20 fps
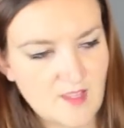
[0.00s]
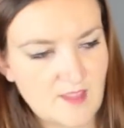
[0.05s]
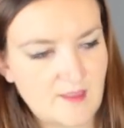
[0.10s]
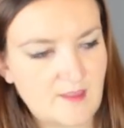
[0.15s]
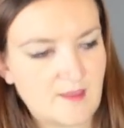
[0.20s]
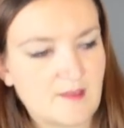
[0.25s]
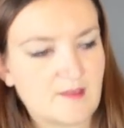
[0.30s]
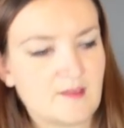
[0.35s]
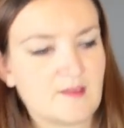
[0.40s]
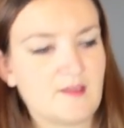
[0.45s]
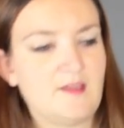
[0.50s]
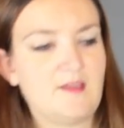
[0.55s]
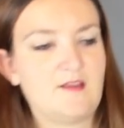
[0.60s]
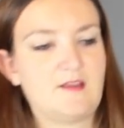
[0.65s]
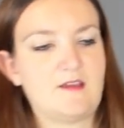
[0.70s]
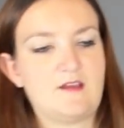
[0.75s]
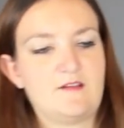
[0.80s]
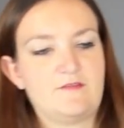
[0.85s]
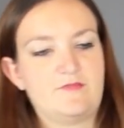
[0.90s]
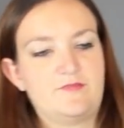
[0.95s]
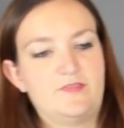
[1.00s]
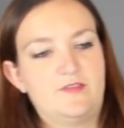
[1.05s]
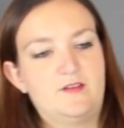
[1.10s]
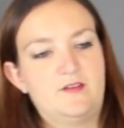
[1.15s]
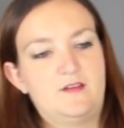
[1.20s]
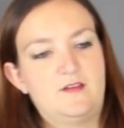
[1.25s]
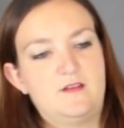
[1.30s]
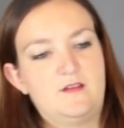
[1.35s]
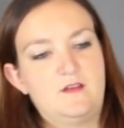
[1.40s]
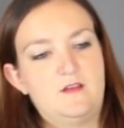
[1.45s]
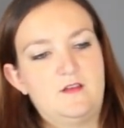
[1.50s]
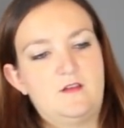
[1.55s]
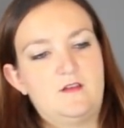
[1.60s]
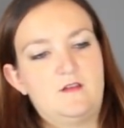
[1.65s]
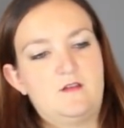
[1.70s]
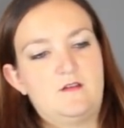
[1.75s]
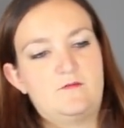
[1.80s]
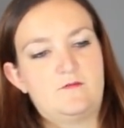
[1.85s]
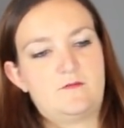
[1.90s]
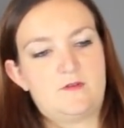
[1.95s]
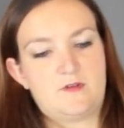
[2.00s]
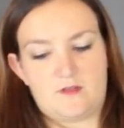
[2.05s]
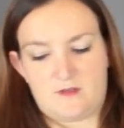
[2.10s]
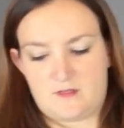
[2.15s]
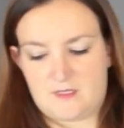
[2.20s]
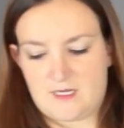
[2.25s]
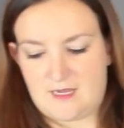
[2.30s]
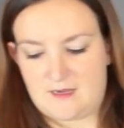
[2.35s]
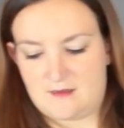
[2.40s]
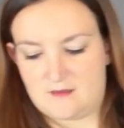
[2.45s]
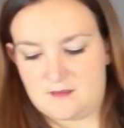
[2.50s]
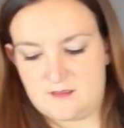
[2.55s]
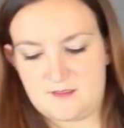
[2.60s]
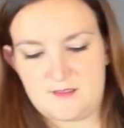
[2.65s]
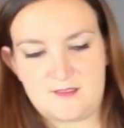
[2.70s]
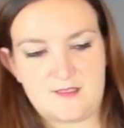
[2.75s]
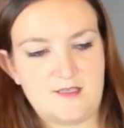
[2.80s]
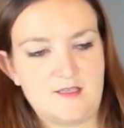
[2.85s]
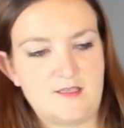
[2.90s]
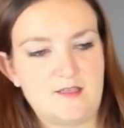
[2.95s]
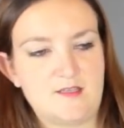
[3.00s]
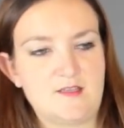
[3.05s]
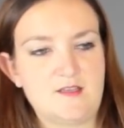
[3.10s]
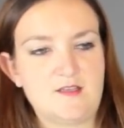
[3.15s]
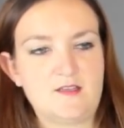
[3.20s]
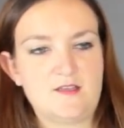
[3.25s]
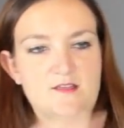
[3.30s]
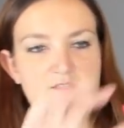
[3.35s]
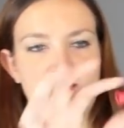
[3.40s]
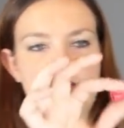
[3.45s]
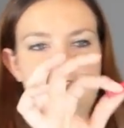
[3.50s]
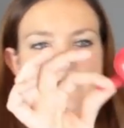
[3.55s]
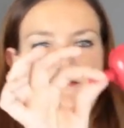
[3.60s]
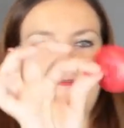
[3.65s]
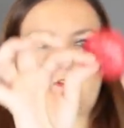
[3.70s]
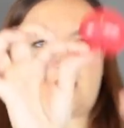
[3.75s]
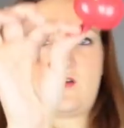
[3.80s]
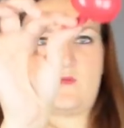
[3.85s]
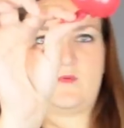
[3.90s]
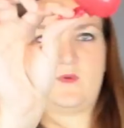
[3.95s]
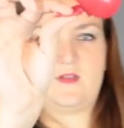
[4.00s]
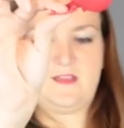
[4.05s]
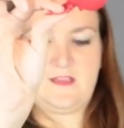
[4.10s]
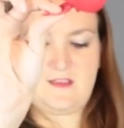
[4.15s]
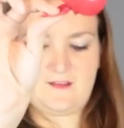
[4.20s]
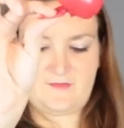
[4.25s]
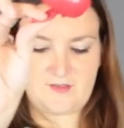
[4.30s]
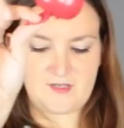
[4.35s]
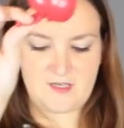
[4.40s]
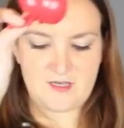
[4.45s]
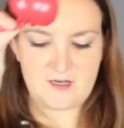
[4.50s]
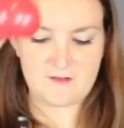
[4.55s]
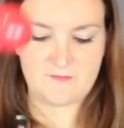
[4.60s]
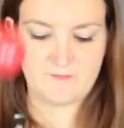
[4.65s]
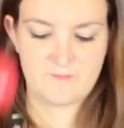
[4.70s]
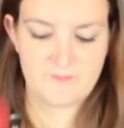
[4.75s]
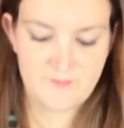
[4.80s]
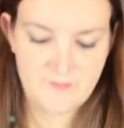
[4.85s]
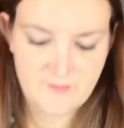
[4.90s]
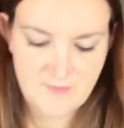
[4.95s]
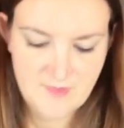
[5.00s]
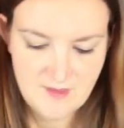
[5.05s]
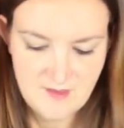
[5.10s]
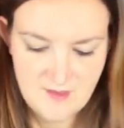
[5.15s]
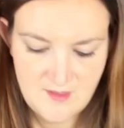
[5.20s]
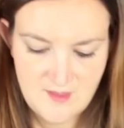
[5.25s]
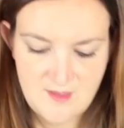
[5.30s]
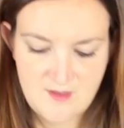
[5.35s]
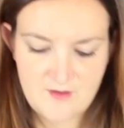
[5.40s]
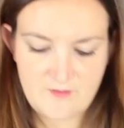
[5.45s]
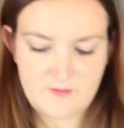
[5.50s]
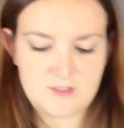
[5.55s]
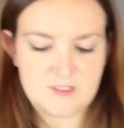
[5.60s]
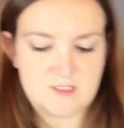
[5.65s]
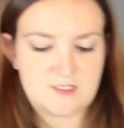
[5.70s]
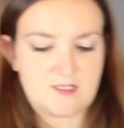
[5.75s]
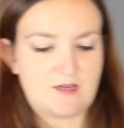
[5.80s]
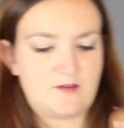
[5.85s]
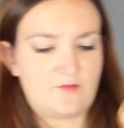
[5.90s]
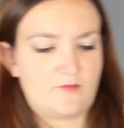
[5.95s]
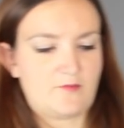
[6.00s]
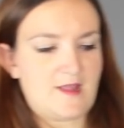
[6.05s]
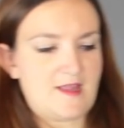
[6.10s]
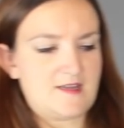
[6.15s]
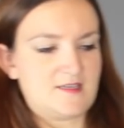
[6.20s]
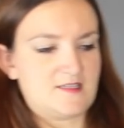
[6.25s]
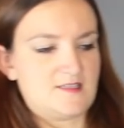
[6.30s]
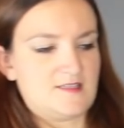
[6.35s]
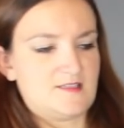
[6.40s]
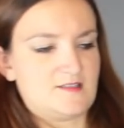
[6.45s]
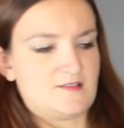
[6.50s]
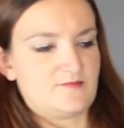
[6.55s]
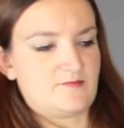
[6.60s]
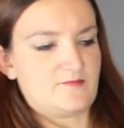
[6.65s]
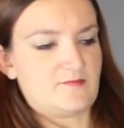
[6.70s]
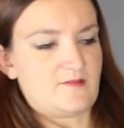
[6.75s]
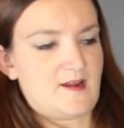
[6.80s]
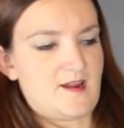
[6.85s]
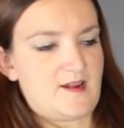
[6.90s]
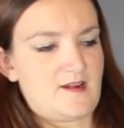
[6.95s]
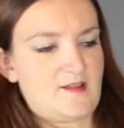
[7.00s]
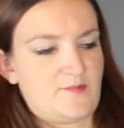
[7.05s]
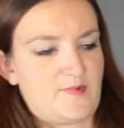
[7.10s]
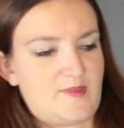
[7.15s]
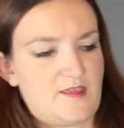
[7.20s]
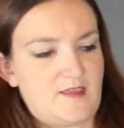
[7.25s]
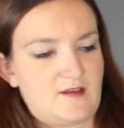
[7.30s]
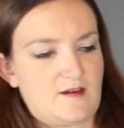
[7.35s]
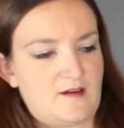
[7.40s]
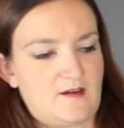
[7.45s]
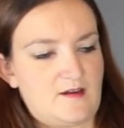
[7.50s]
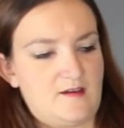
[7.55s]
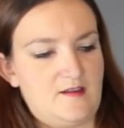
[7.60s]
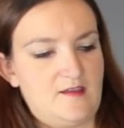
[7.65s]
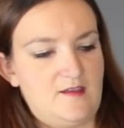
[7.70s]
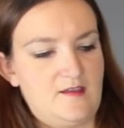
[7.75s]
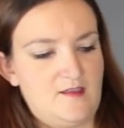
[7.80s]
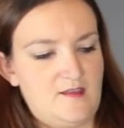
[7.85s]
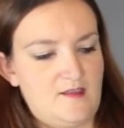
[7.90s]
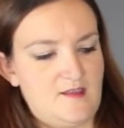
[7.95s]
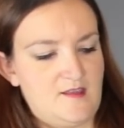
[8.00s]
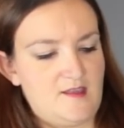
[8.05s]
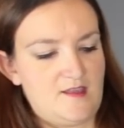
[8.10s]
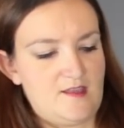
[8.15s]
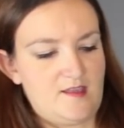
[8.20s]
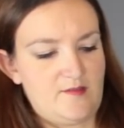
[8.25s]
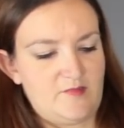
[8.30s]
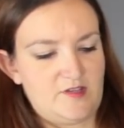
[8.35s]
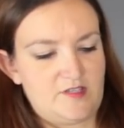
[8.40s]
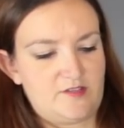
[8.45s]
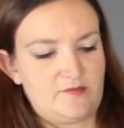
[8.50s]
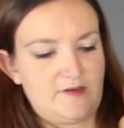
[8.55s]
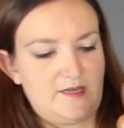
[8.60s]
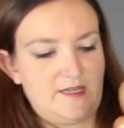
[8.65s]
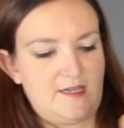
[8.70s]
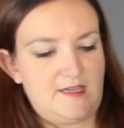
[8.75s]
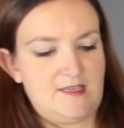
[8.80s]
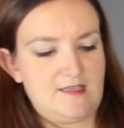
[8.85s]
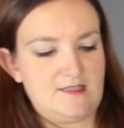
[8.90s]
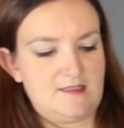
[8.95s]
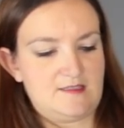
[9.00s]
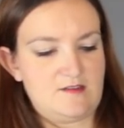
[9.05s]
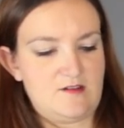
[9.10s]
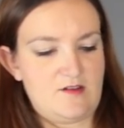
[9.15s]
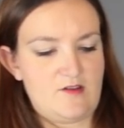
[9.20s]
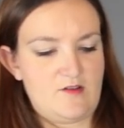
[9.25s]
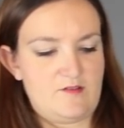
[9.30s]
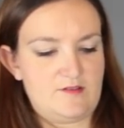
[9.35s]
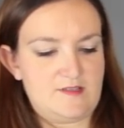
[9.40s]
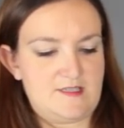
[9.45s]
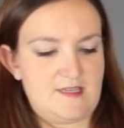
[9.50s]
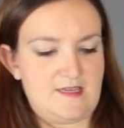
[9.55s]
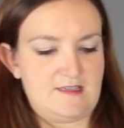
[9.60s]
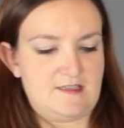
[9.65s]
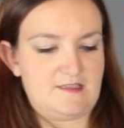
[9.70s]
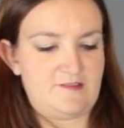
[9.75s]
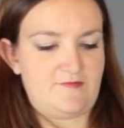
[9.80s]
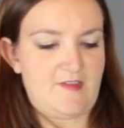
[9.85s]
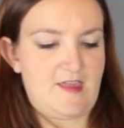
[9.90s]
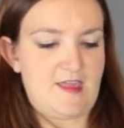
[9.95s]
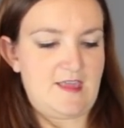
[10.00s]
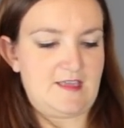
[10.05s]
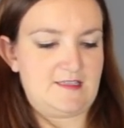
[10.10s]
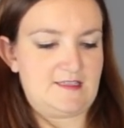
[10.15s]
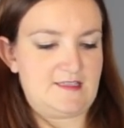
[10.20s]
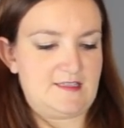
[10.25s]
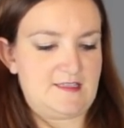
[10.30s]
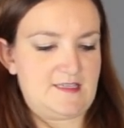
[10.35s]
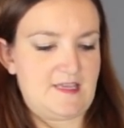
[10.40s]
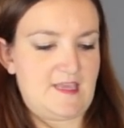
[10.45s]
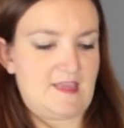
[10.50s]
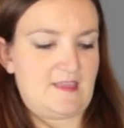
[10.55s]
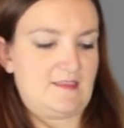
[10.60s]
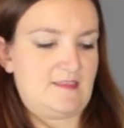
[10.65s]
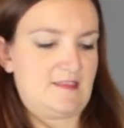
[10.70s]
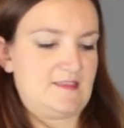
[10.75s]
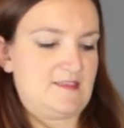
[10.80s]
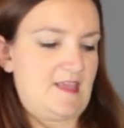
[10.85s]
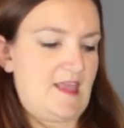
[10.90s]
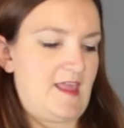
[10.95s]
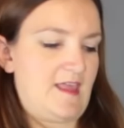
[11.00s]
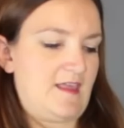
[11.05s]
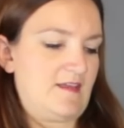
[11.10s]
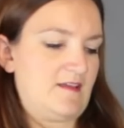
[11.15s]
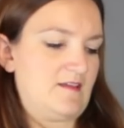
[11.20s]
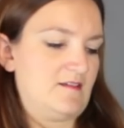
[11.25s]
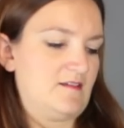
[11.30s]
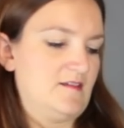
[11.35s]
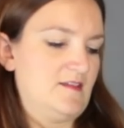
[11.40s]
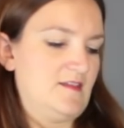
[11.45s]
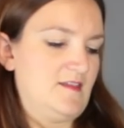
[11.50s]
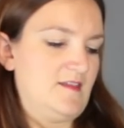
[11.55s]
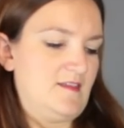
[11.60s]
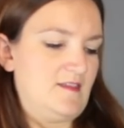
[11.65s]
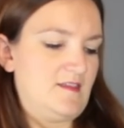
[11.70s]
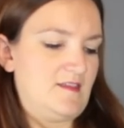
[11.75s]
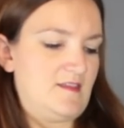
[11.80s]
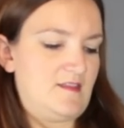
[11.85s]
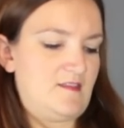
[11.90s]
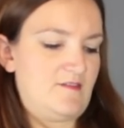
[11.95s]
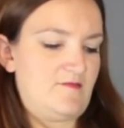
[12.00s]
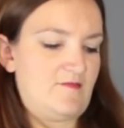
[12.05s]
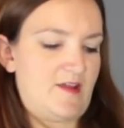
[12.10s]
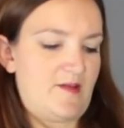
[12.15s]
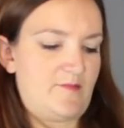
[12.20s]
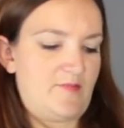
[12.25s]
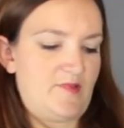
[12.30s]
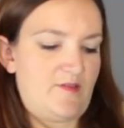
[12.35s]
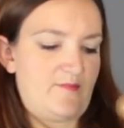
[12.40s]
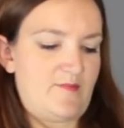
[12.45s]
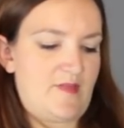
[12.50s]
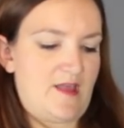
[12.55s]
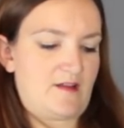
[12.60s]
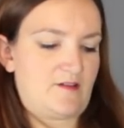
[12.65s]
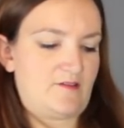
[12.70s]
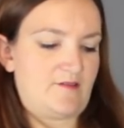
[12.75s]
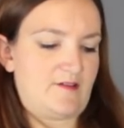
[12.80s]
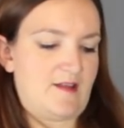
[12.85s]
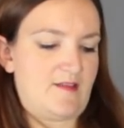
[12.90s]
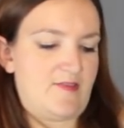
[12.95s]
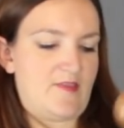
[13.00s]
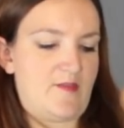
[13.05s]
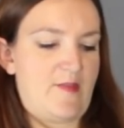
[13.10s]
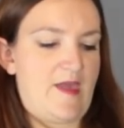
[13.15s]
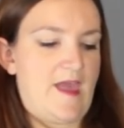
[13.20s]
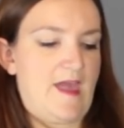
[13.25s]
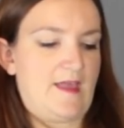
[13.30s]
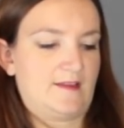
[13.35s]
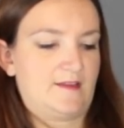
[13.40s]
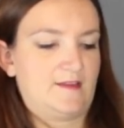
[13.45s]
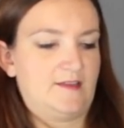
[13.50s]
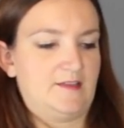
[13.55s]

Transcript: and cut off one of your tails. So you've got one left here. And we're just gonna wedge this right up here in between his nose and his face. Take the tail and wrap it back around the back.